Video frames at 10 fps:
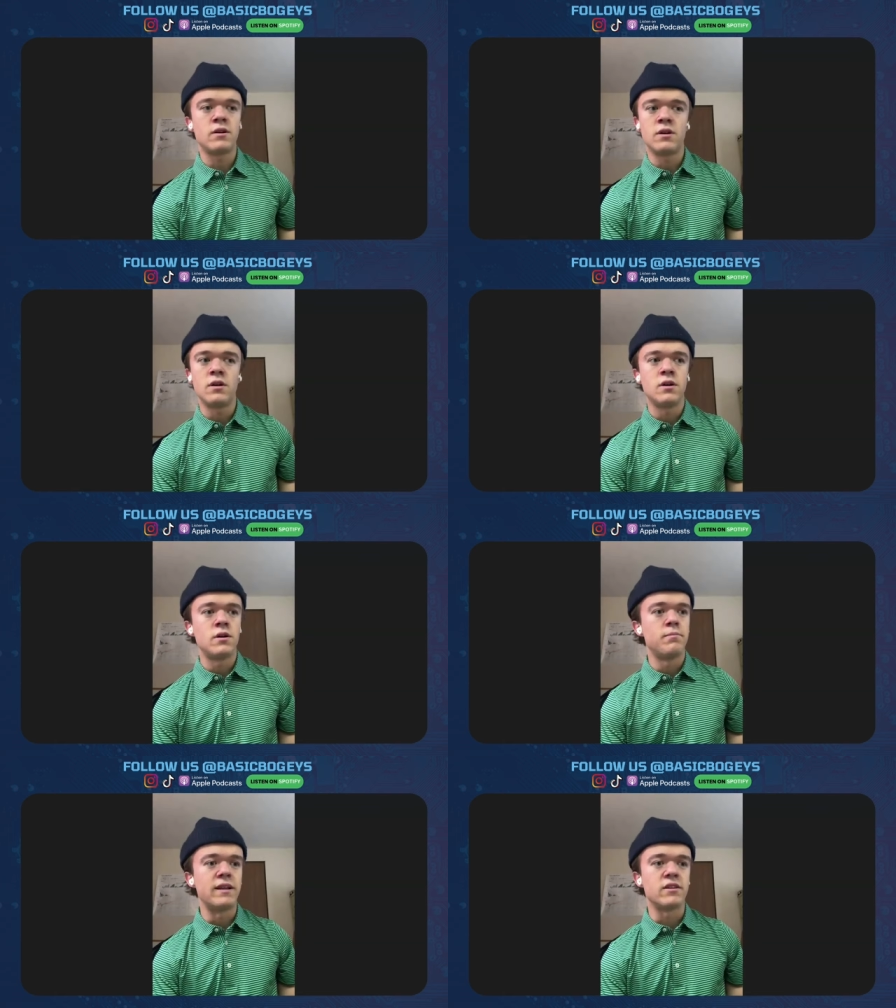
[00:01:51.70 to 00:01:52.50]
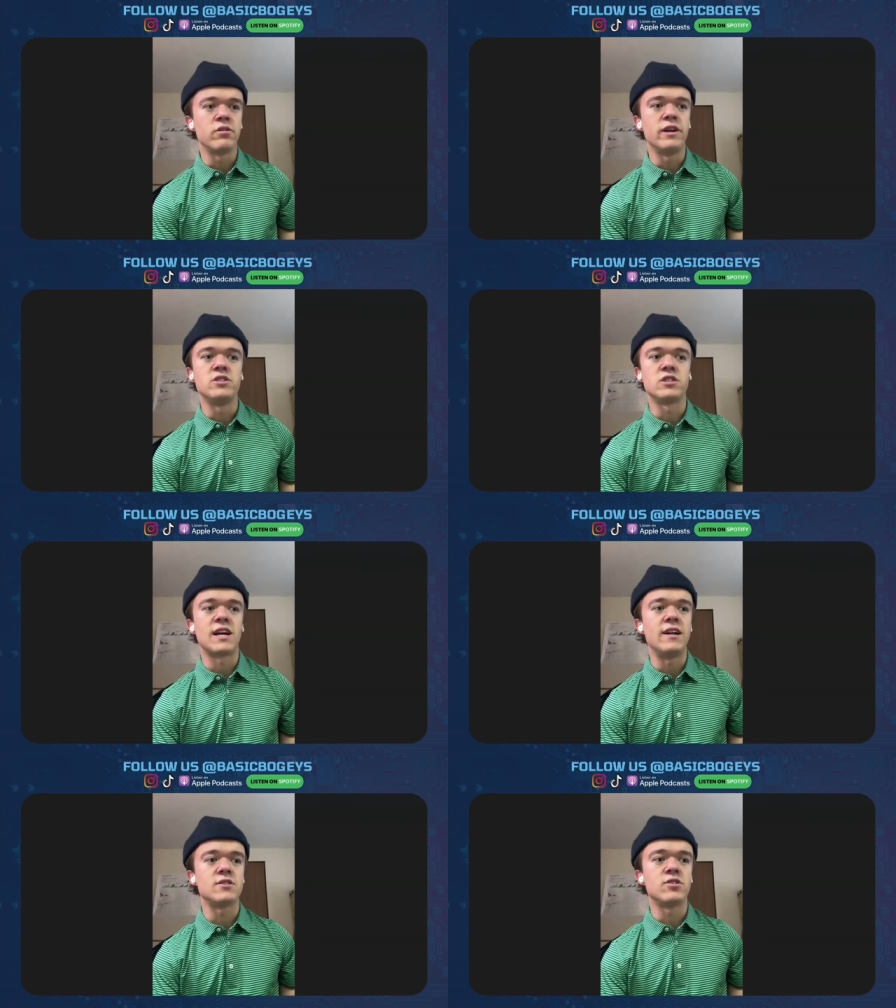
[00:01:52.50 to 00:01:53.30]
Oh, yeah. mentally just
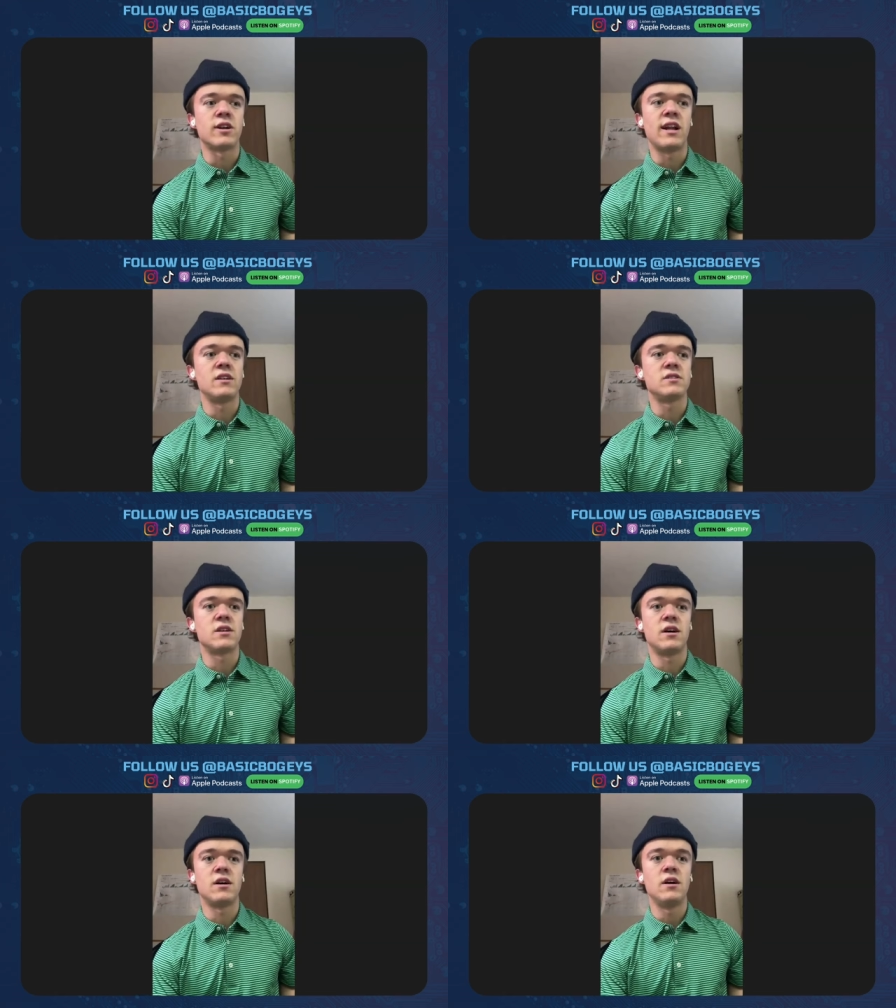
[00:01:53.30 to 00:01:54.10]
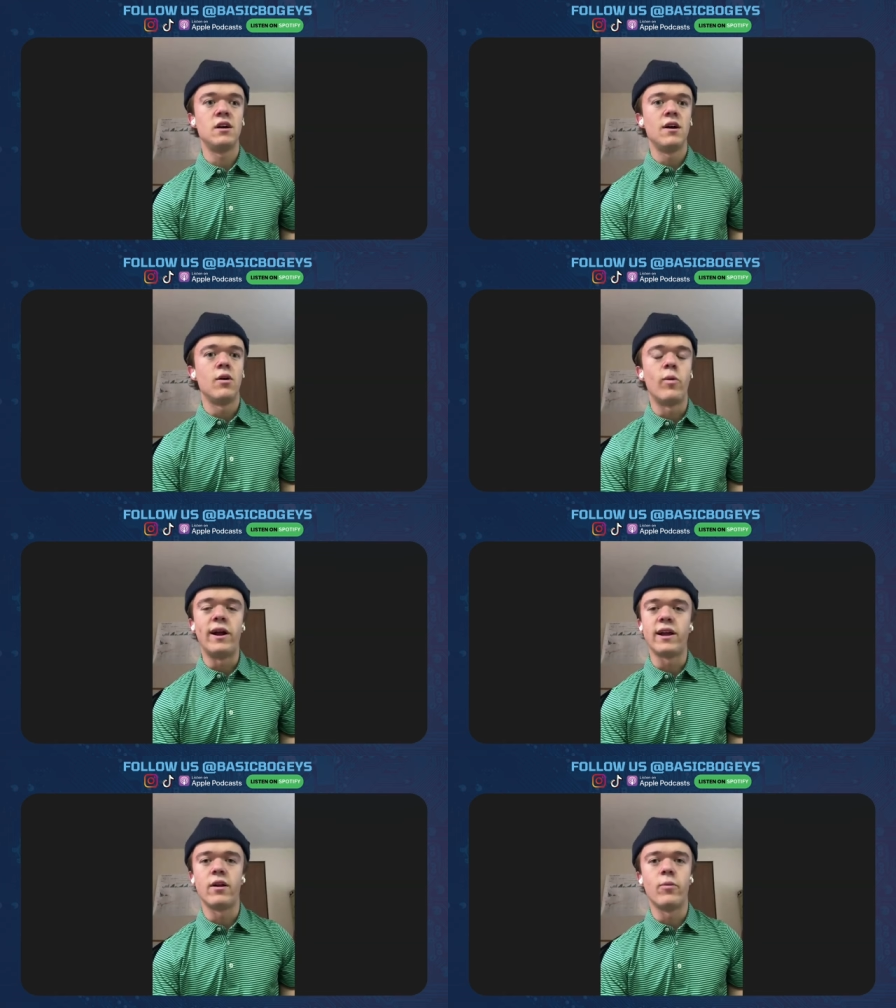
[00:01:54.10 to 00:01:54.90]
kind of took it as a
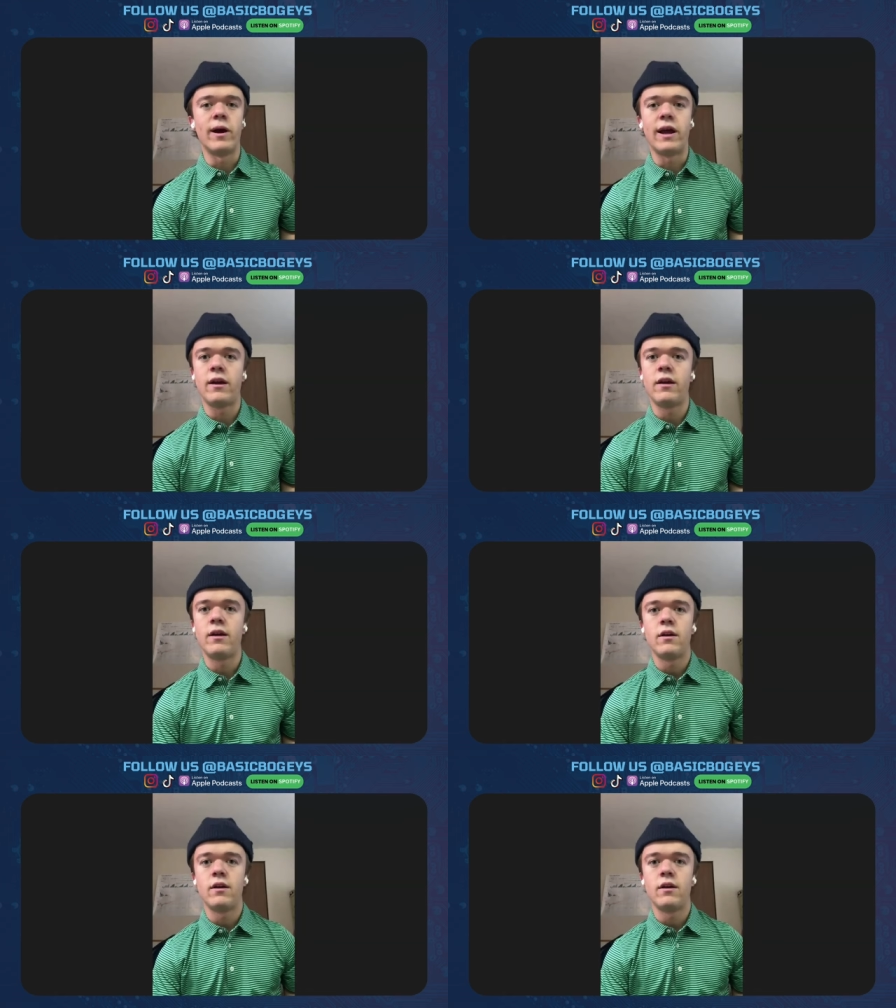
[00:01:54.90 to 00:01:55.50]
way to get away.